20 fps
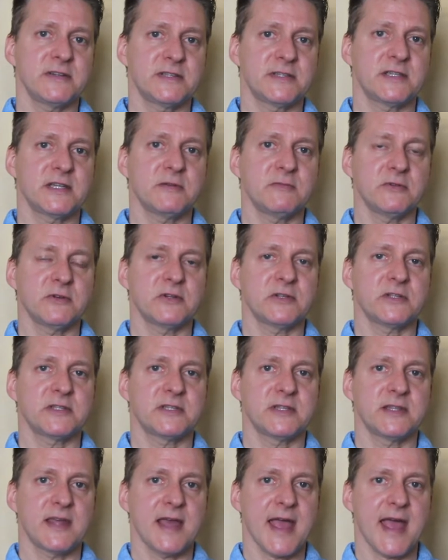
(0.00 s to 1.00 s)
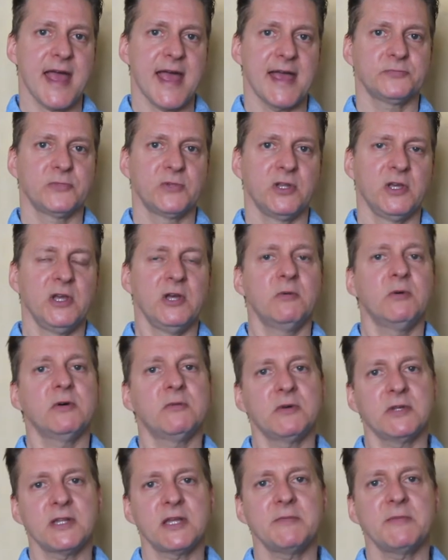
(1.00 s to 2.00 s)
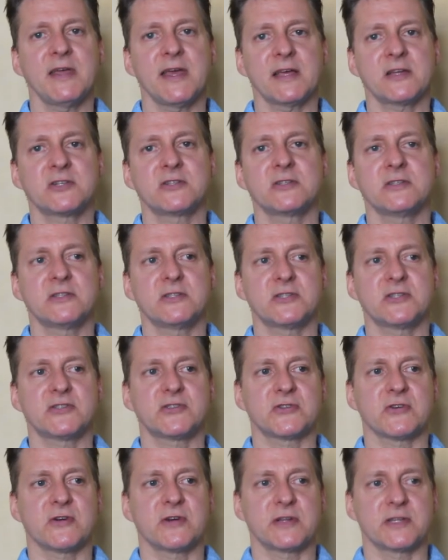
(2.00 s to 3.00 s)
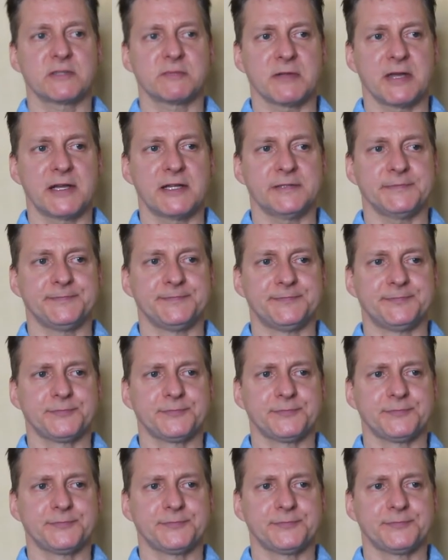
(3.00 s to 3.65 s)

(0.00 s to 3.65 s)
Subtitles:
similar to that. But well, let me actually just start explaining.